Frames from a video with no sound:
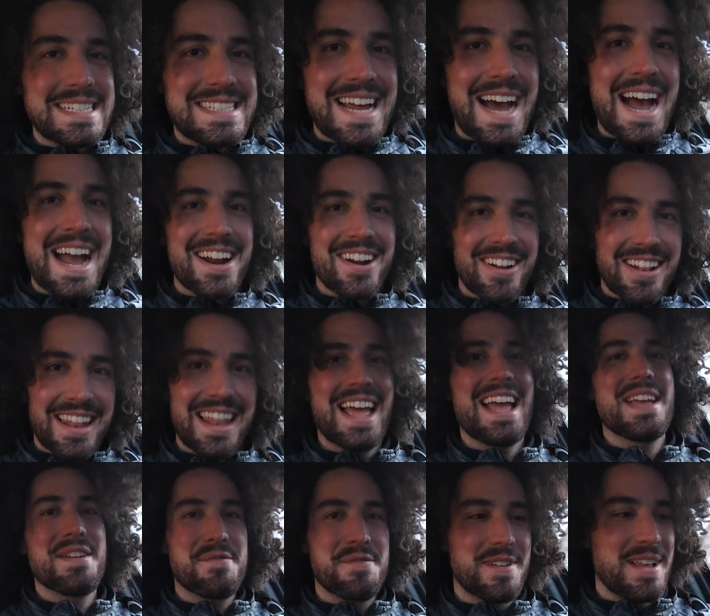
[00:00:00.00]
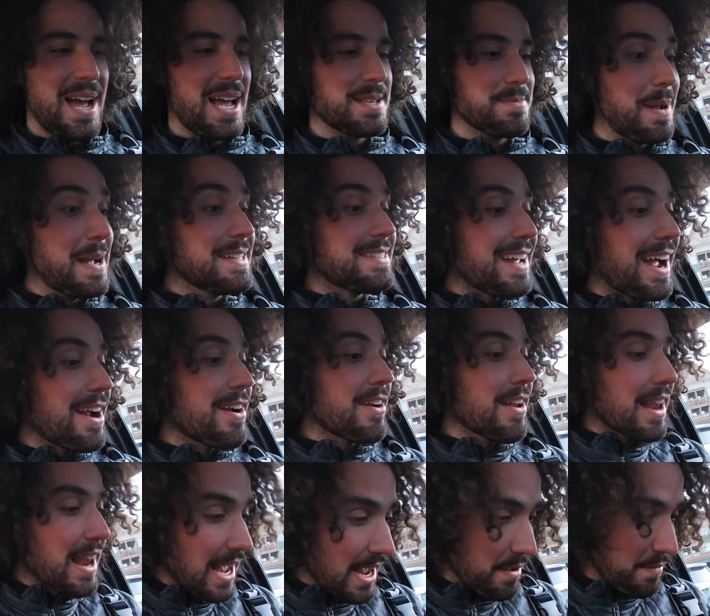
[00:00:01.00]
entire life, guys, my entire
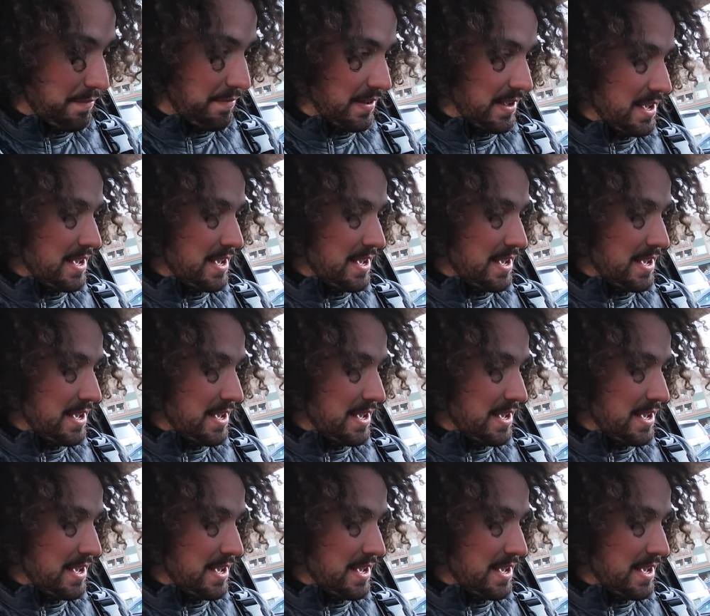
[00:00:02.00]
life.